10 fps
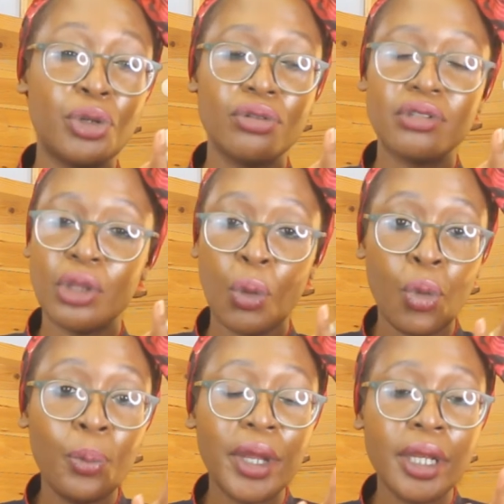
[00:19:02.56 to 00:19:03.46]
because the
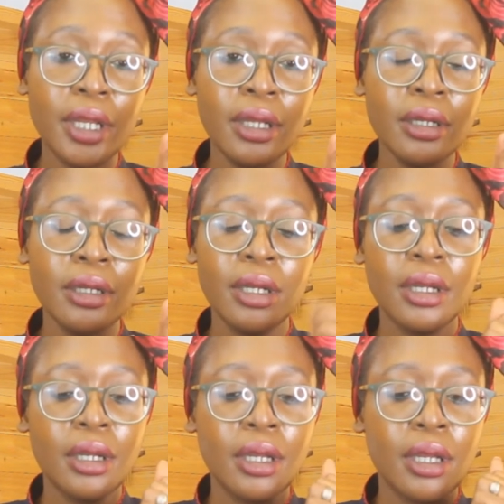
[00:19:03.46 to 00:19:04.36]
opening
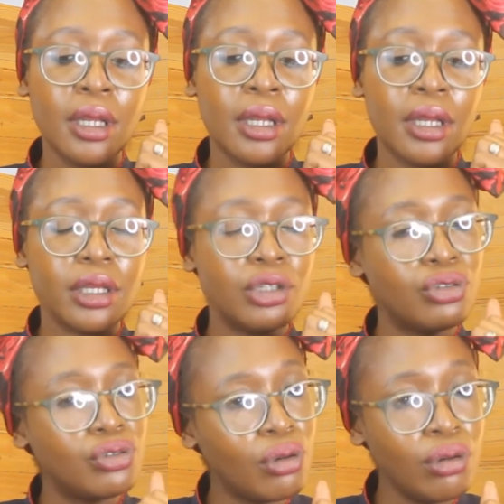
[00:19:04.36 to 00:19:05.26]

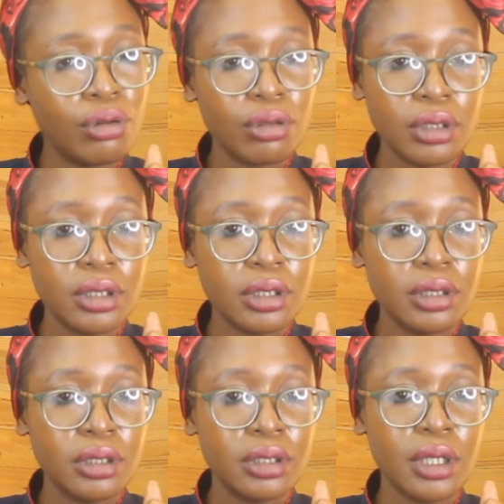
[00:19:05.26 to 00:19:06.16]
is so good,
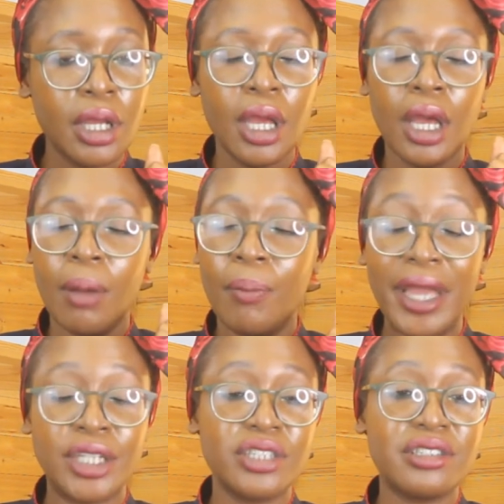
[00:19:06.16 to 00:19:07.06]

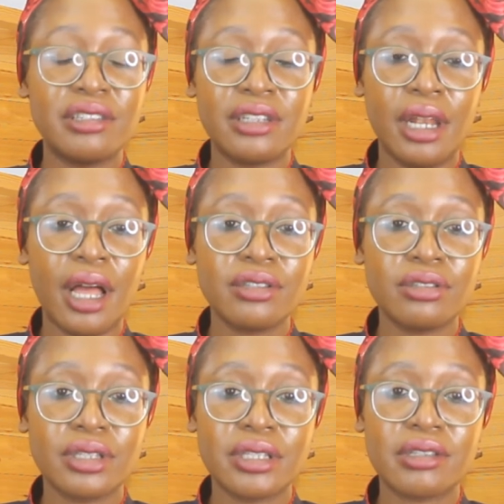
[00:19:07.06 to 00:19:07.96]
but it just doesn't
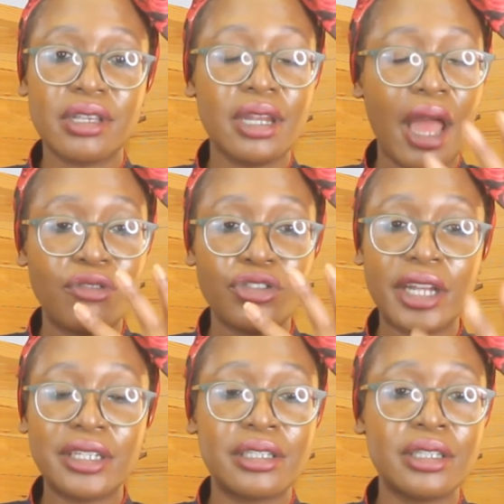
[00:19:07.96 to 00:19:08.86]
last on the skin. I've
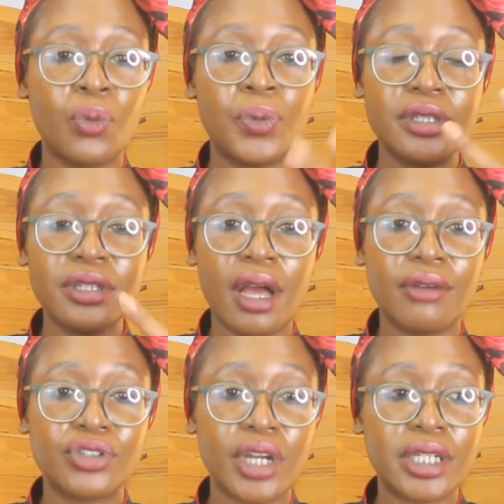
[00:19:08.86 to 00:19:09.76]
tried it in the winter,
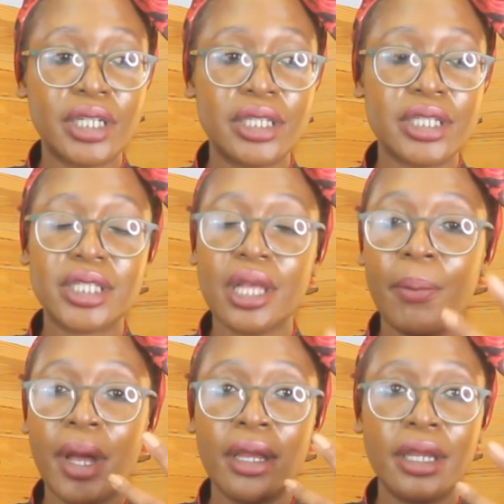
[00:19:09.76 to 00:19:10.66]
I've tried it in the
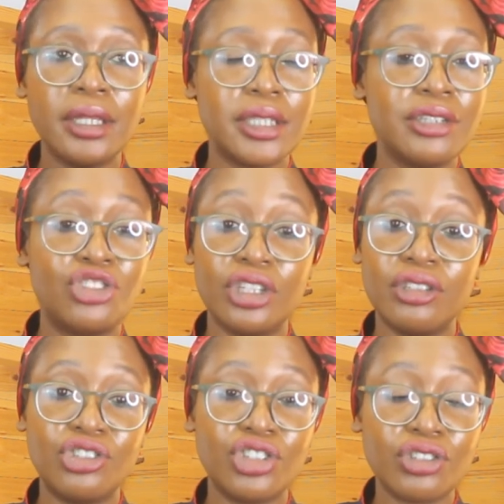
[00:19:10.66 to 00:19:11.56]
summer.
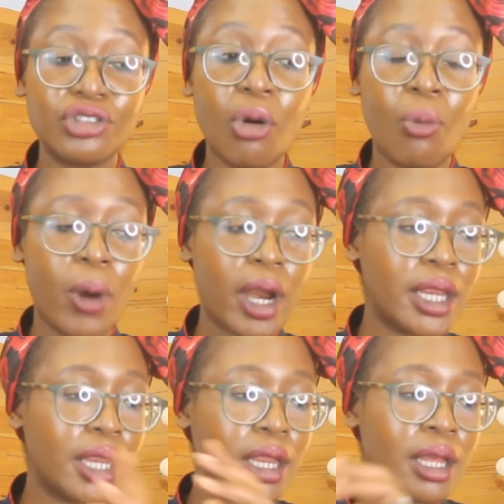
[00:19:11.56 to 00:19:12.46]
It's just not
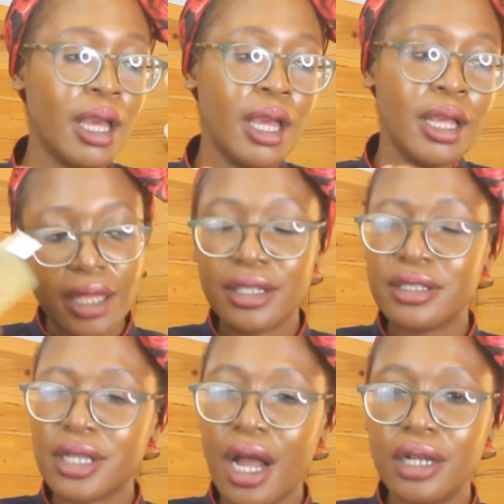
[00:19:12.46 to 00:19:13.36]
working.
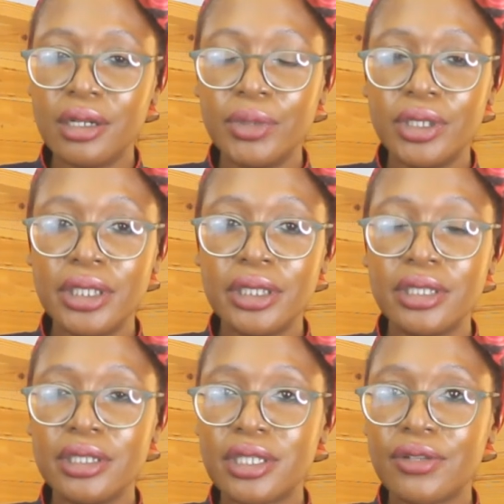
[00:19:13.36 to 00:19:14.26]
There's cardamom in
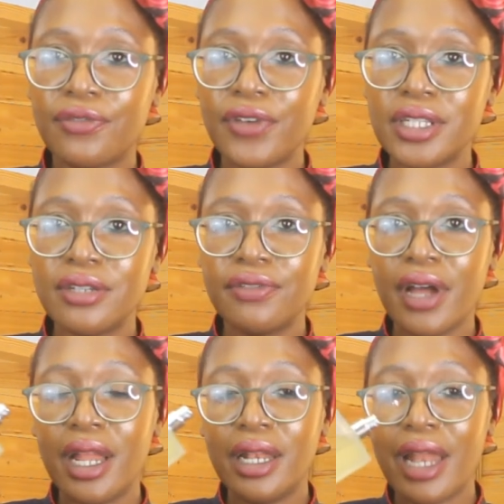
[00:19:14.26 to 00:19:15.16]
this,
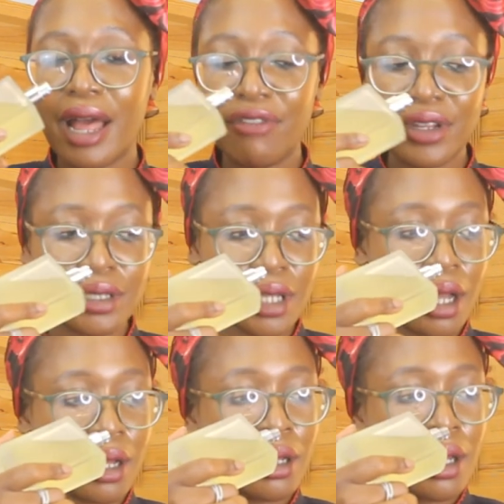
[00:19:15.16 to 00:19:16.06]
vetiver,
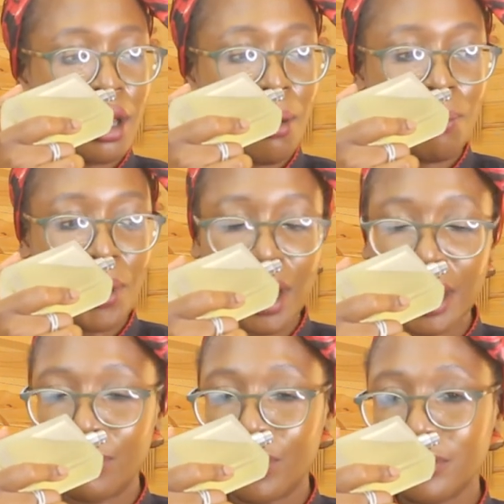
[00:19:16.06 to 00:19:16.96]
lavender,
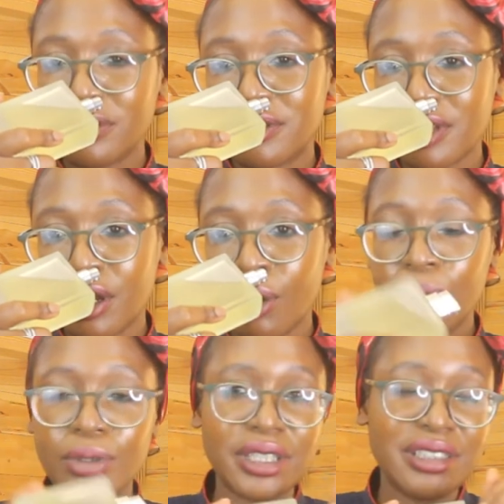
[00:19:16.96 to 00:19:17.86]
bergamot,
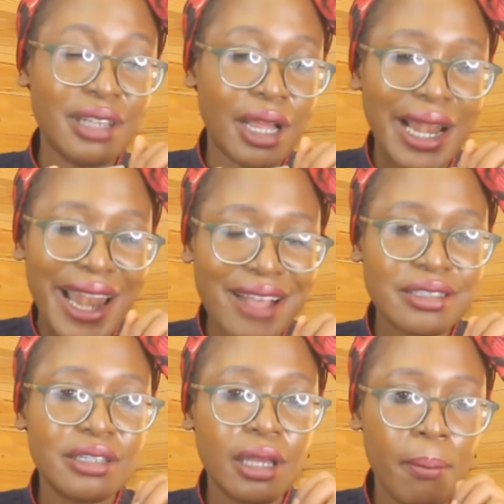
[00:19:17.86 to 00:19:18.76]
cedarwood. It's a
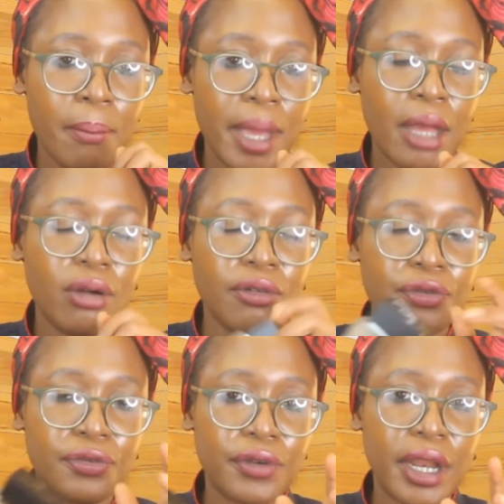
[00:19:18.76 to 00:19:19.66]
classic male
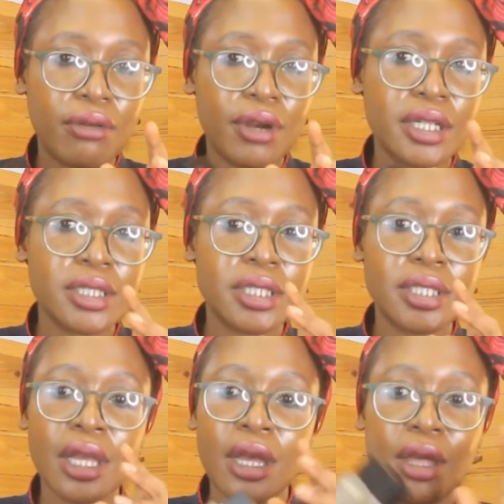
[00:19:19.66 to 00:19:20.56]

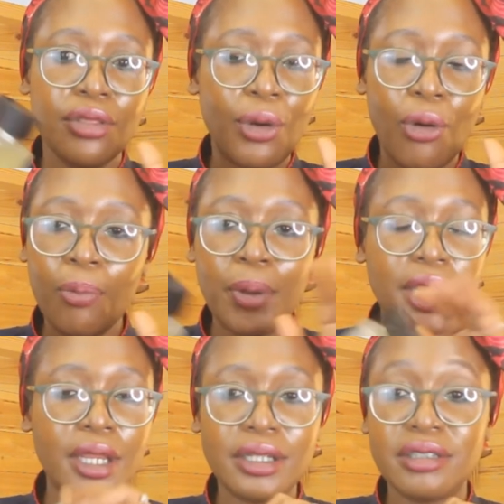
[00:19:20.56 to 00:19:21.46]
fragrance. The
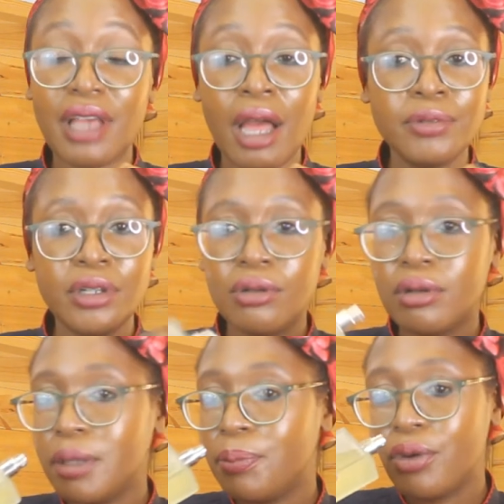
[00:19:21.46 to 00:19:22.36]
opening is
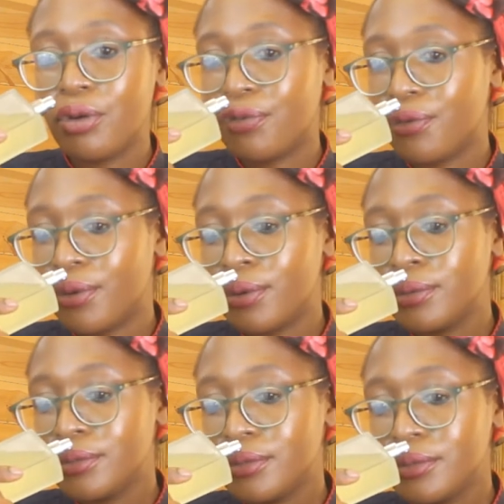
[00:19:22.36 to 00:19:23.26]
absolutely
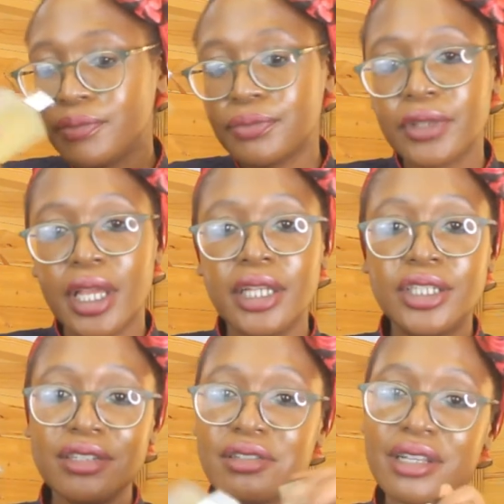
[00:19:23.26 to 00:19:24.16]
beautiful. It
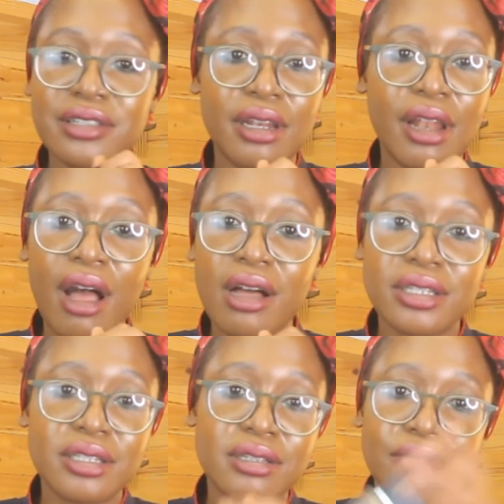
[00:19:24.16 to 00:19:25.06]
just doesn't
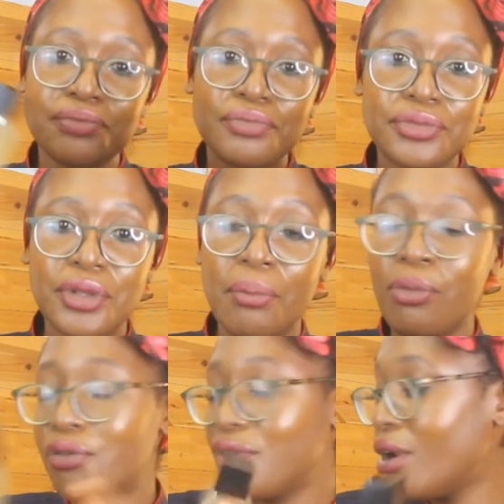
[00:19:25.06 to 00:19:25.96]
last.
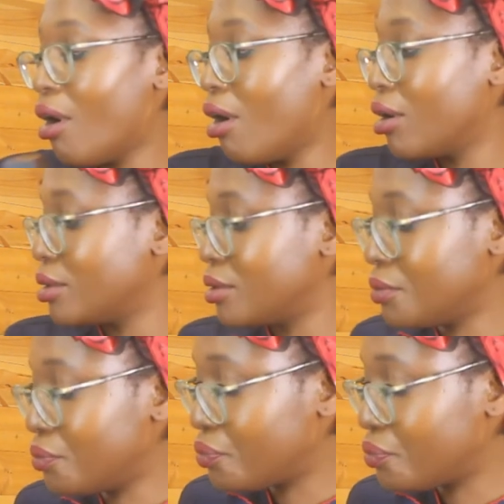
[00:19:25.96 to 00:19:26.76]
Moving on,